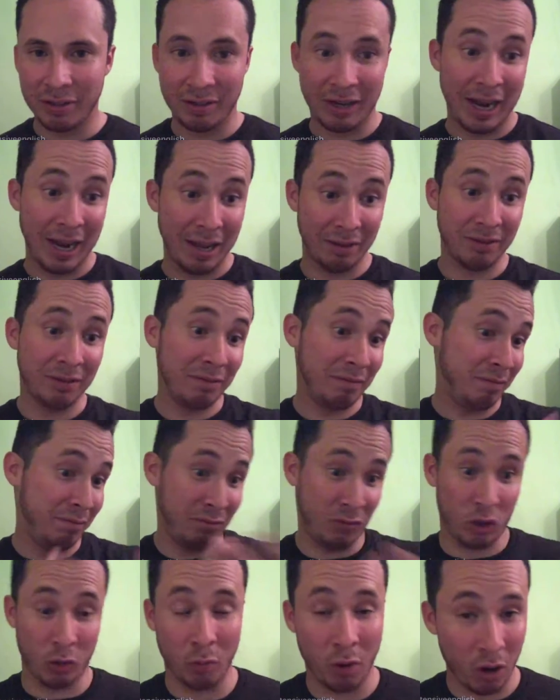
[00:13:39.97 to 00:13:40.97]
And
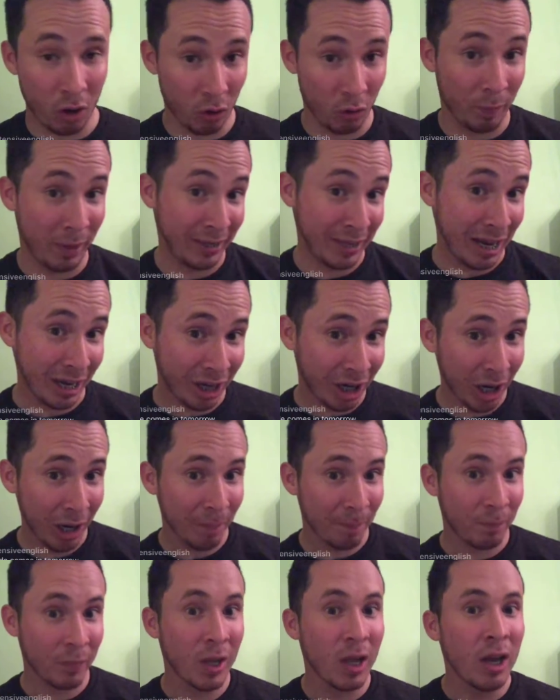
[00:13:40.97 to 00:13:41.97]
tomorrow may not come.